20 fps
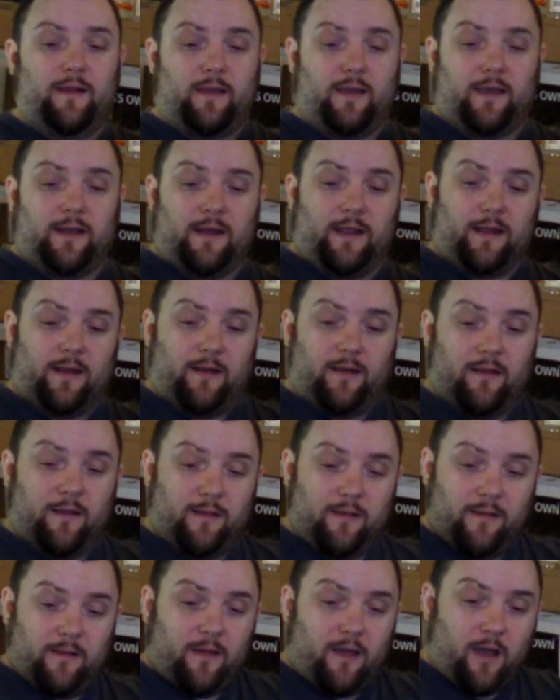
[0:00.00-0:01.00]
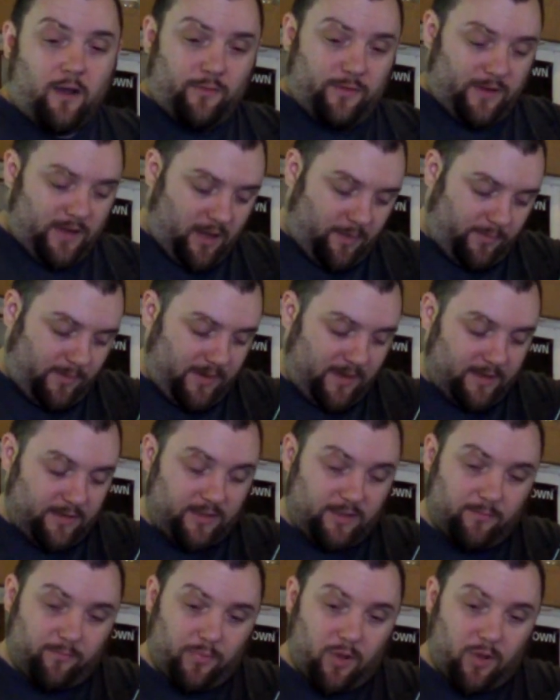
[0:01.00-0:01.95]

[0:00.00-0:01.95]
and then hold it up against your